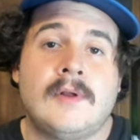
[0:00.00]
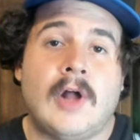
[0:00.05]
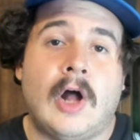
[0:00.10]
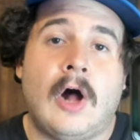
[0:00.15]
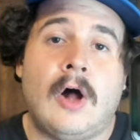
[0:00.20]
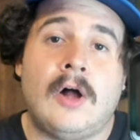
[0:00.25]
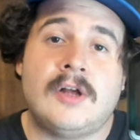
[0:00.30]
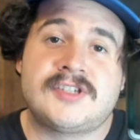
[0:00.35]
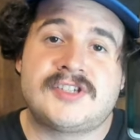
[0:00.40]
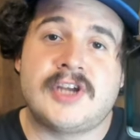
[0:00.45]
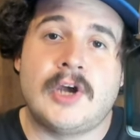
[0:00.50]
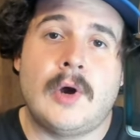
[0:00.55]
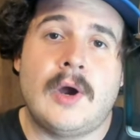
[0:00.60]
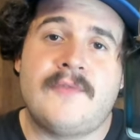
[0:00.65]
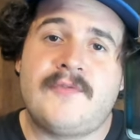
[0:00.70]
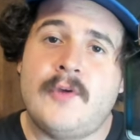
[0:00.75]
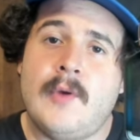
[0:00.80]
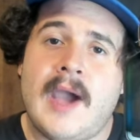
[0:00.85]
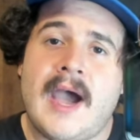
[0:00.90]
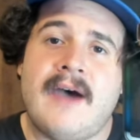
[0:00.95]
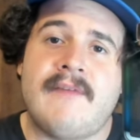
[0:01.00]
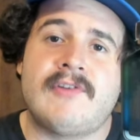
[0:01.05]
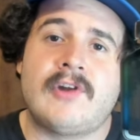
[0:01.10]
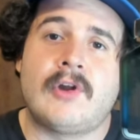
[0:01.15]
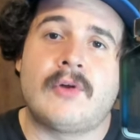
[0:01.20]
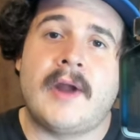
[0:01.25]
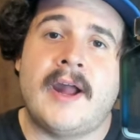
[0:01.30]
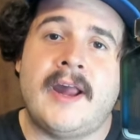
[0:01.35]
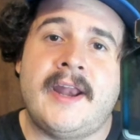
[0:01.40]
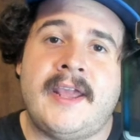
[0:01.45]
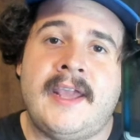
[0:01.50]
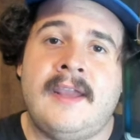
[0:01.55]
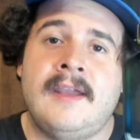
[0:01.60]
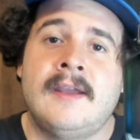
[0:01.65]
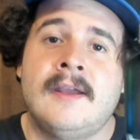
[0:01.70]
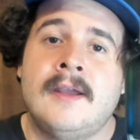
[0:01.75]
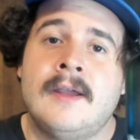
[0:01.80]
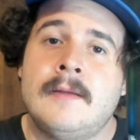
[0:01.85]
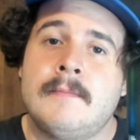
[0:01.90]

Also, if you haven't already,